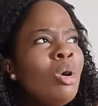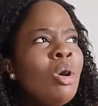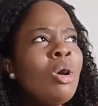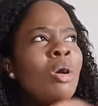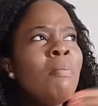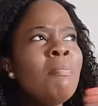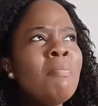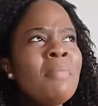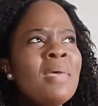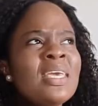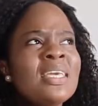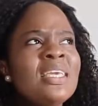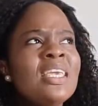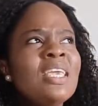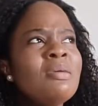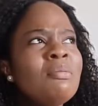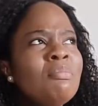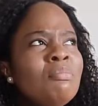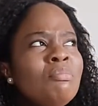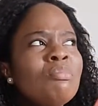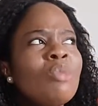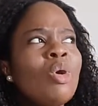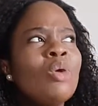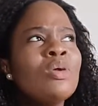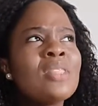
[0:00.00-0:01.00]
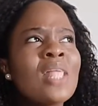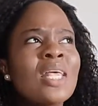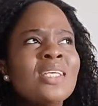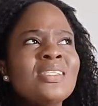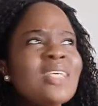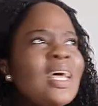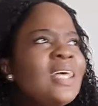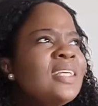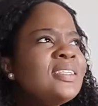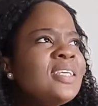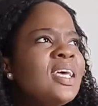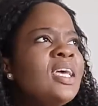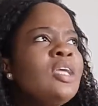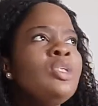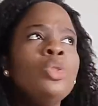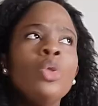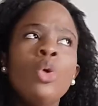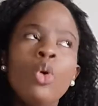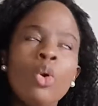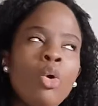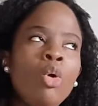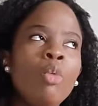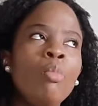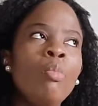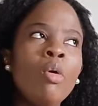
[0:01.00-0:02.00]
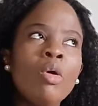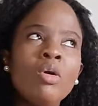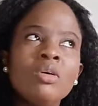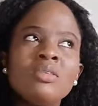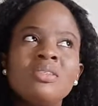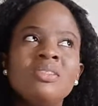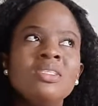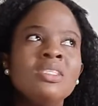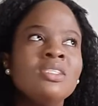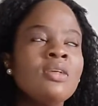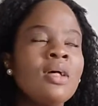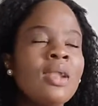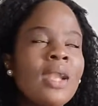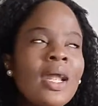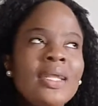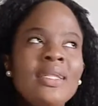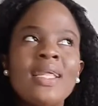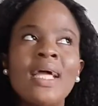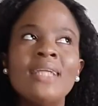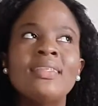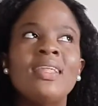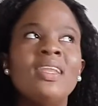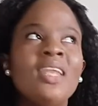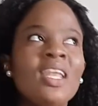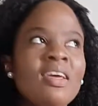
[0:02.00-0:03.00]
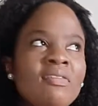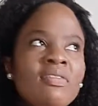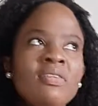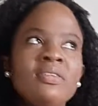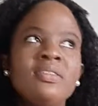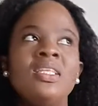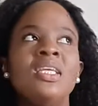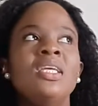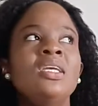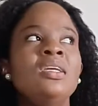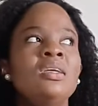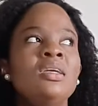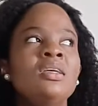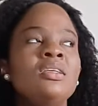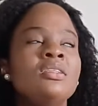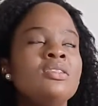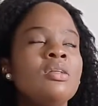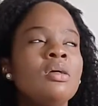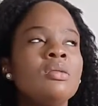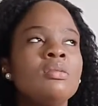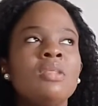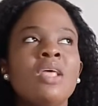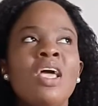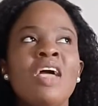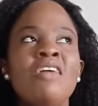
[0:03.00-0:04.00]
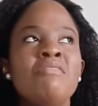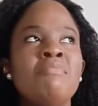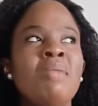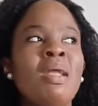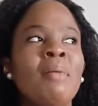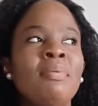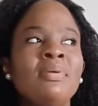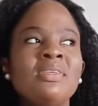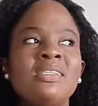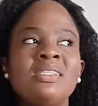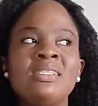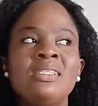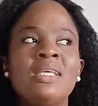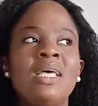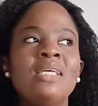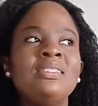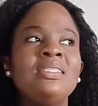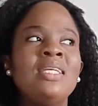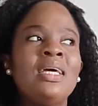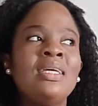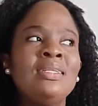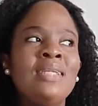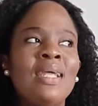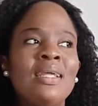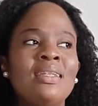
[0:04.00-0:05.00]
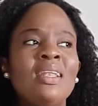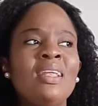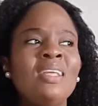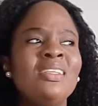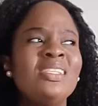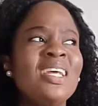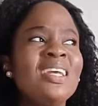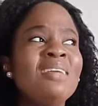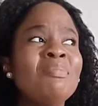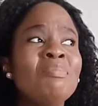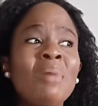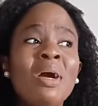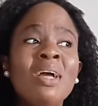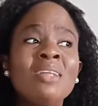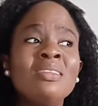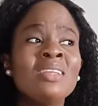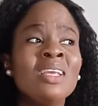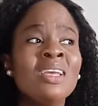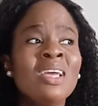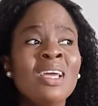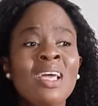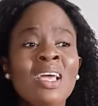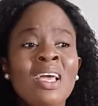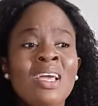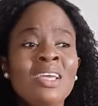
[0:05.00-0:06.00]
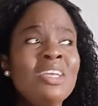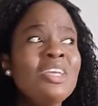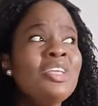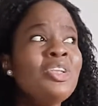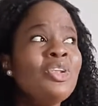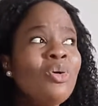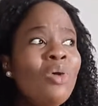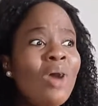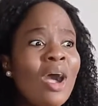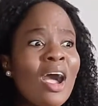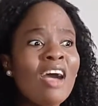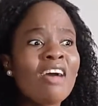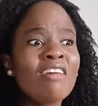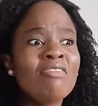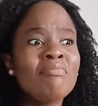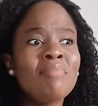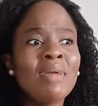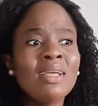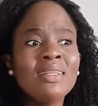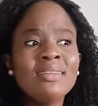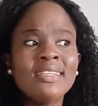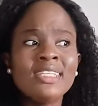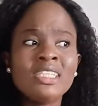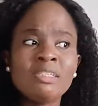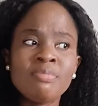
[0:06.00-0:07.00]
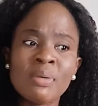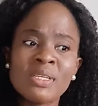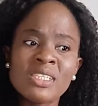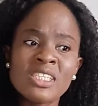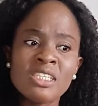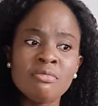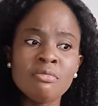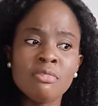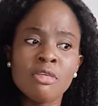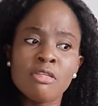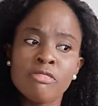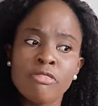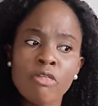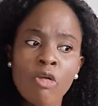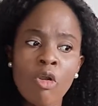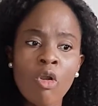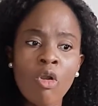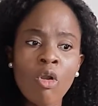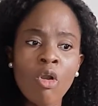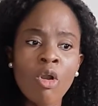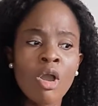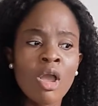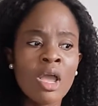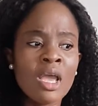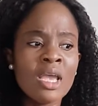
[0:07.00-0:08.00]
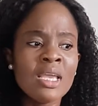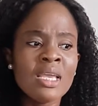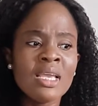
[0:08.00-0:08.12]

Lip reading: make him understand, say, no, boss, it's not like that and everything. It's not every black person that is like that. And he's like, but, you know, I've met this person before.